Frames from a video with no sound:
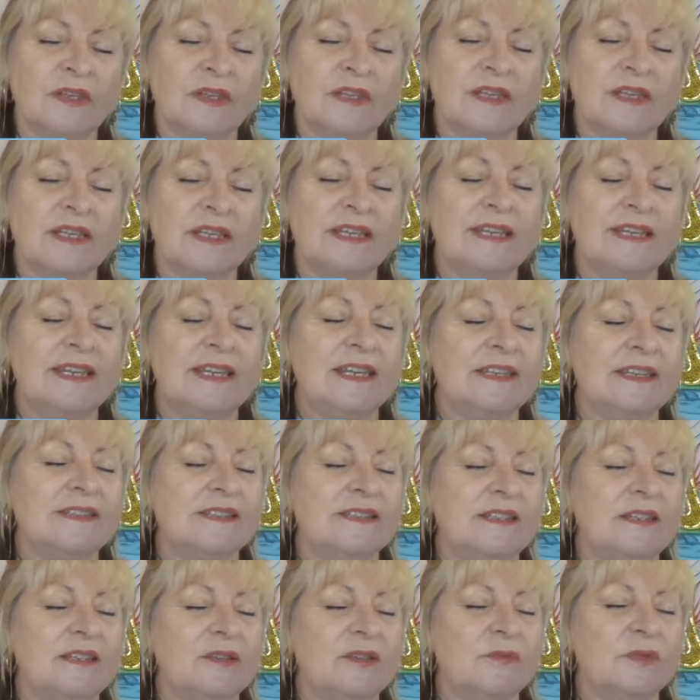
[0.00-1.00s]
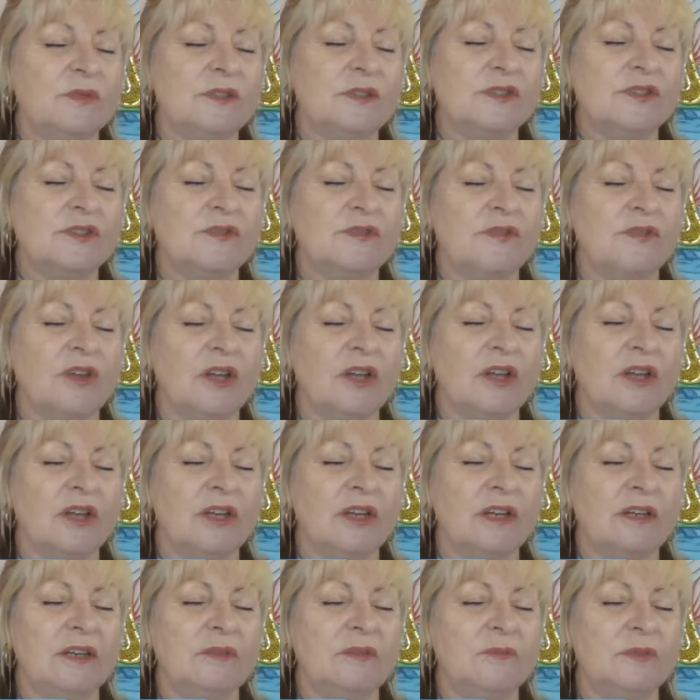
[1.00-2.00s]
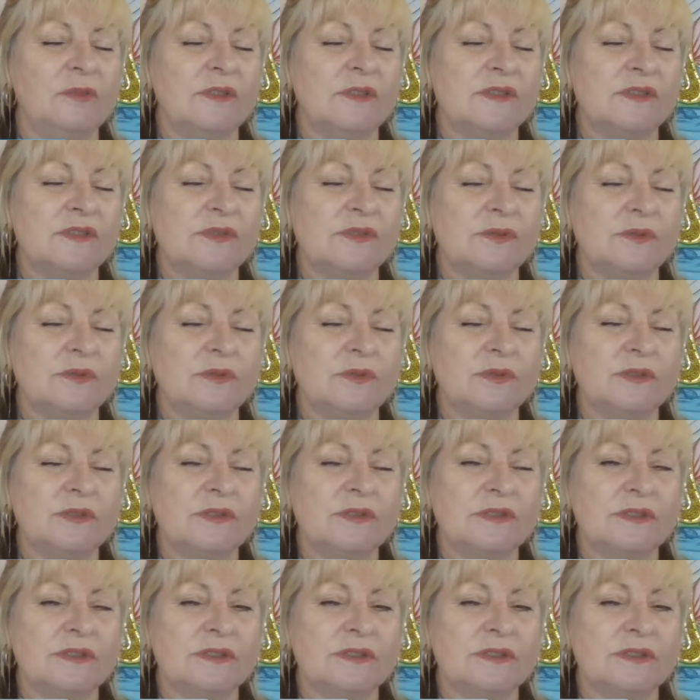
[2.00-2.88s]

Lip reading: connecting with Divine, with Source.